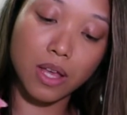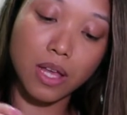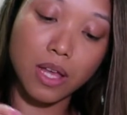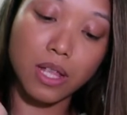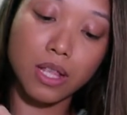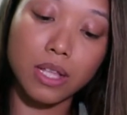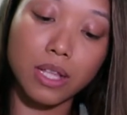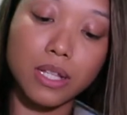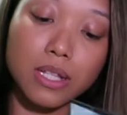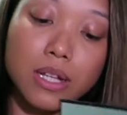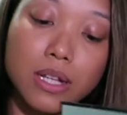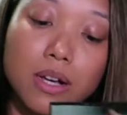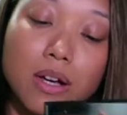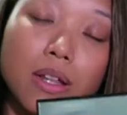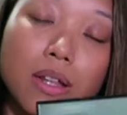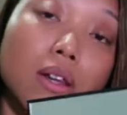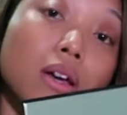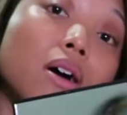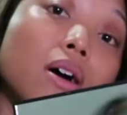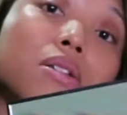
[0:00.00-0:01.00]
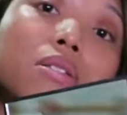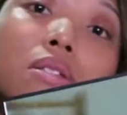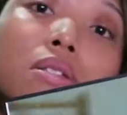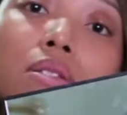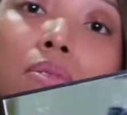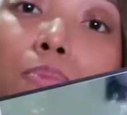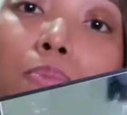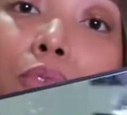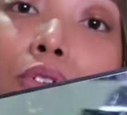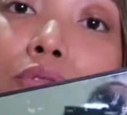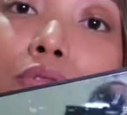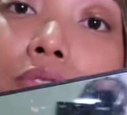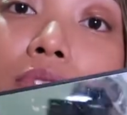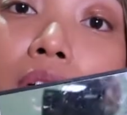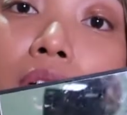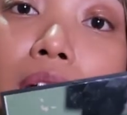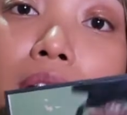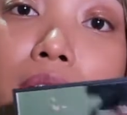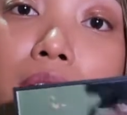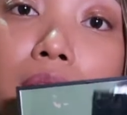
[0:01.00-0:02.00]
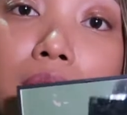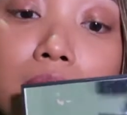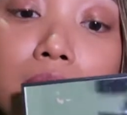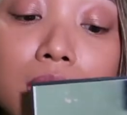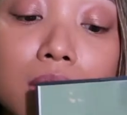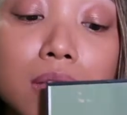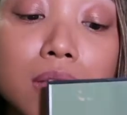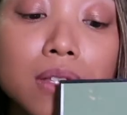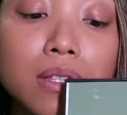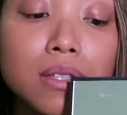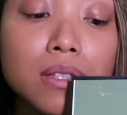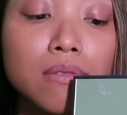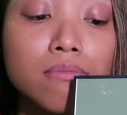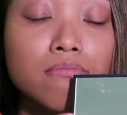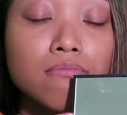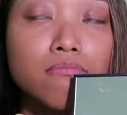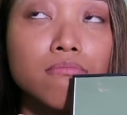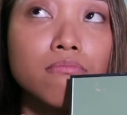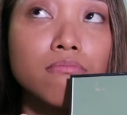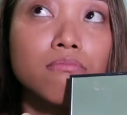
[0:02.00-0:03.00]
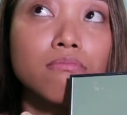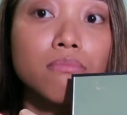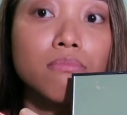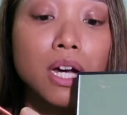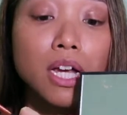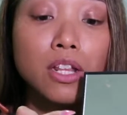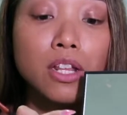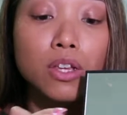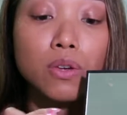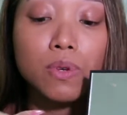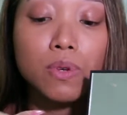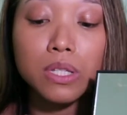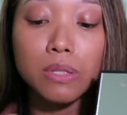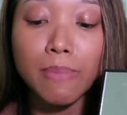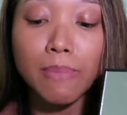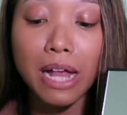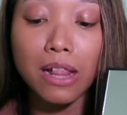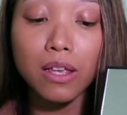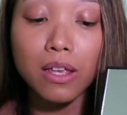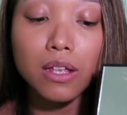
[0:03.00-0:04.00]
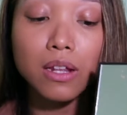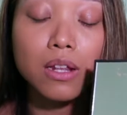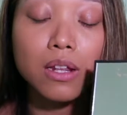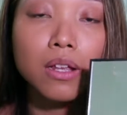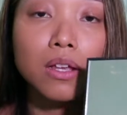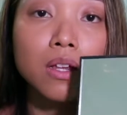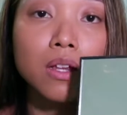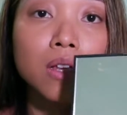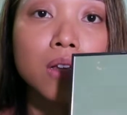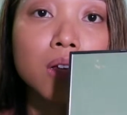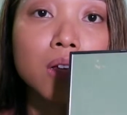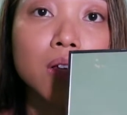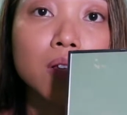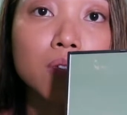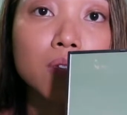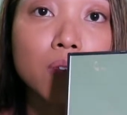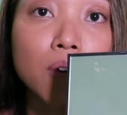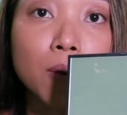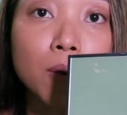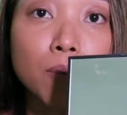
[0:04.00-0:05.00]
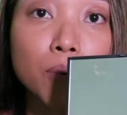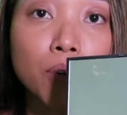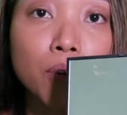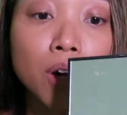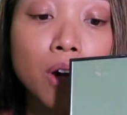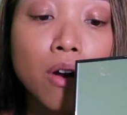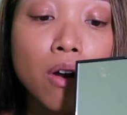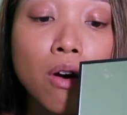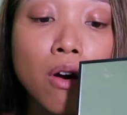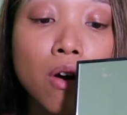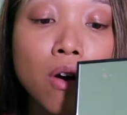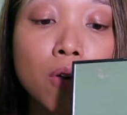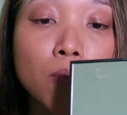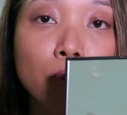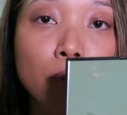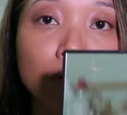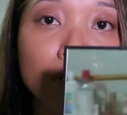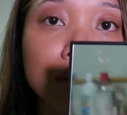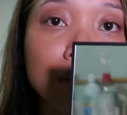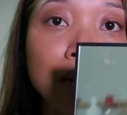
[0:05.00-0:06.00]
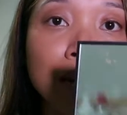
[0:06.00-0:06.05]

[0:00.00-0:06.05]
And these are NARS's beautiful colors. This is my newest palette. So I bought it on Boxing